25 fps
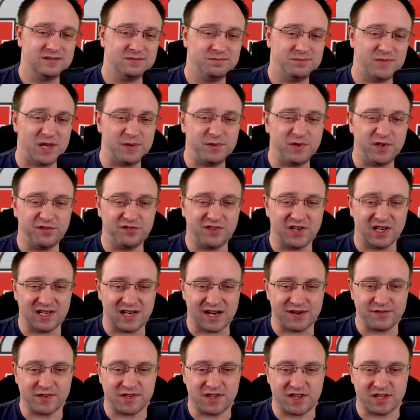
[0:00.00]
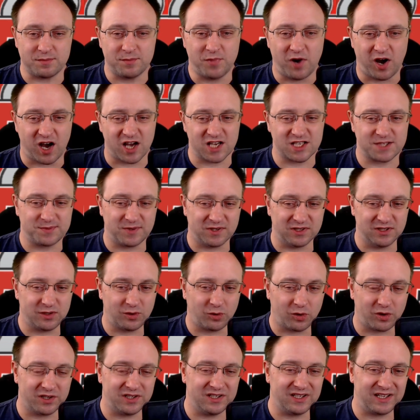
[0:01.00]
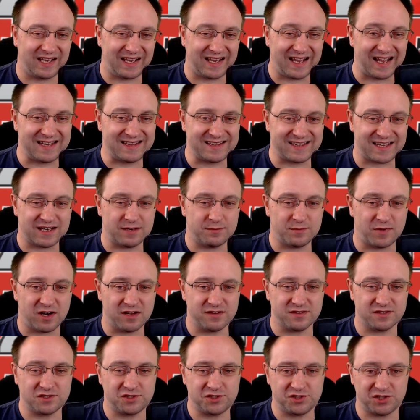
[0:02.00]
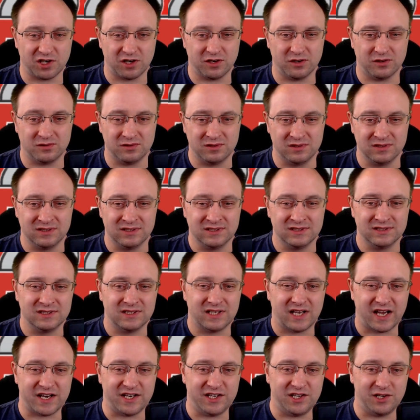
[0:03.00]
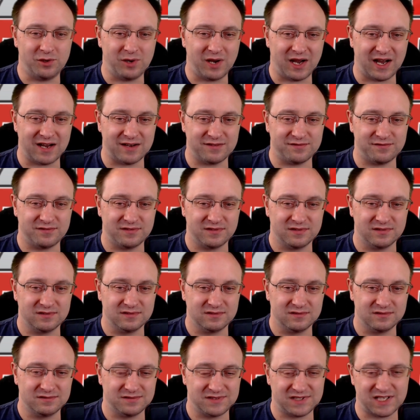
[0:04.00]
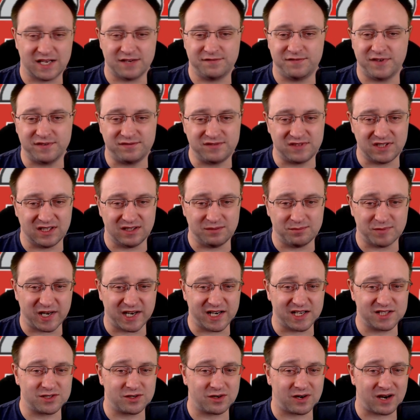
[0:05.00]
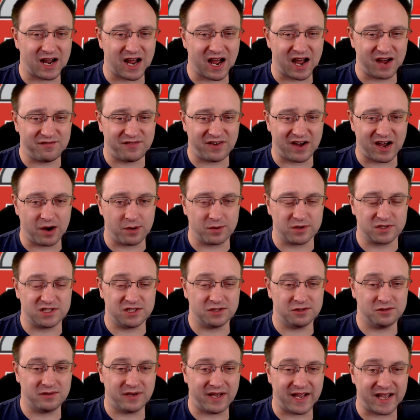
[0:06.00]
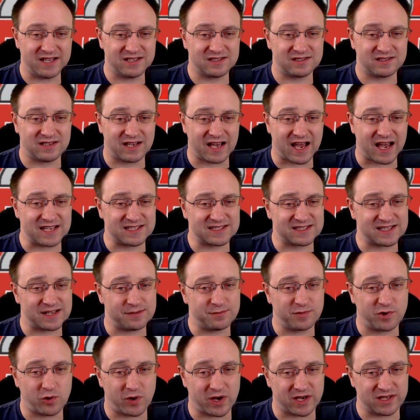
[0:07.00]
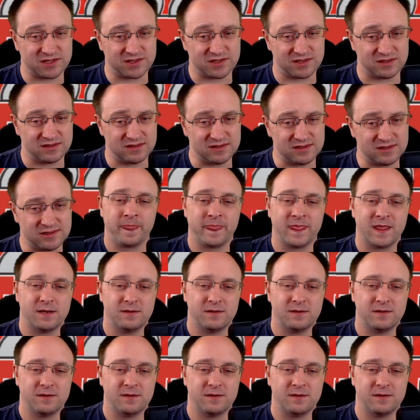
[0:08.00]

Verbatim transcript: Maybe you've done everything possible in order to get them on the show, and you have, say, fifteen minutes or a half hour to ans- ask them questions.